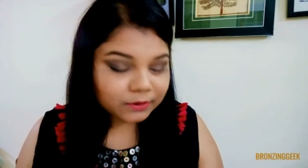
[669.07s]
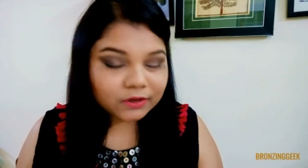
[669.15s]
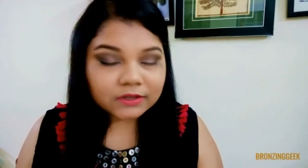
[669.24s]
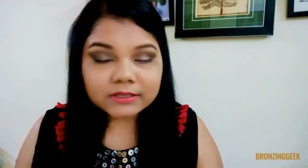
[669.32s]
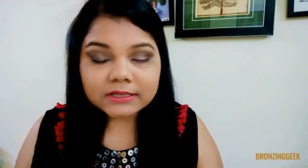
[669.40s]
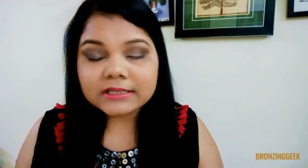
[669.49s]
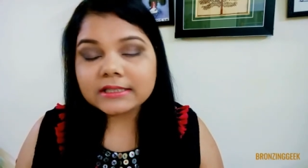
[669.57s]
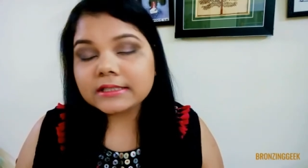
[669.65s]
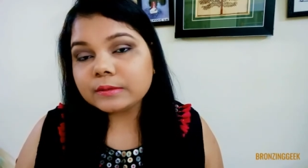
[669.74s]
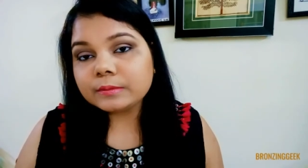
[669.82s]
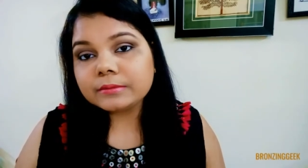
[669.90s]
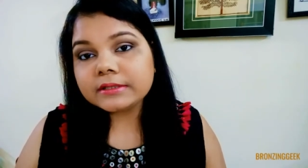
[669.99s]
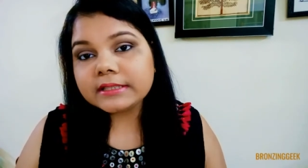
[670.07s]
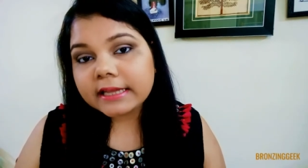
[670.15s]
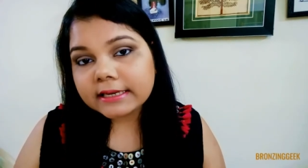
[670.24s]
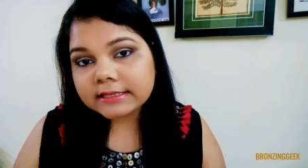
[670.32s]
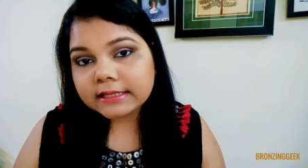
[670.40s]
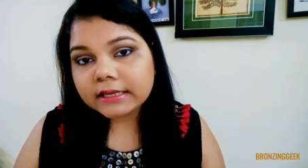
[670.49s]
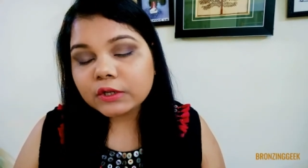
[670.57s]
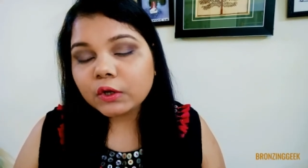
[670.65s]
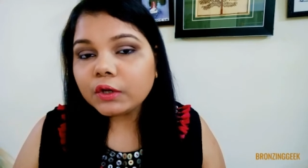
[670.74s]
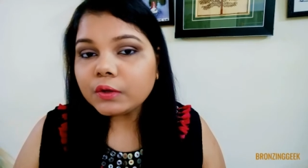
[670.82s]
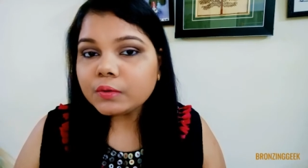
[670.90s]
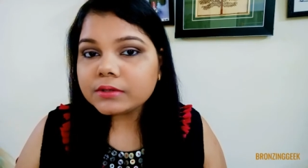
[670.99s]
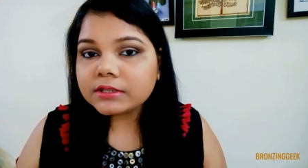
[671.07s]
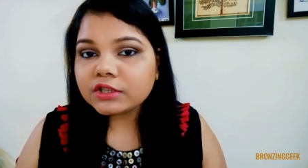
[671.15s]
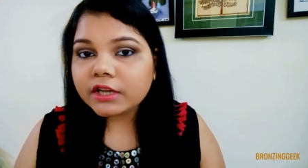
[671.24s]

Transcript: because it is said that you can use the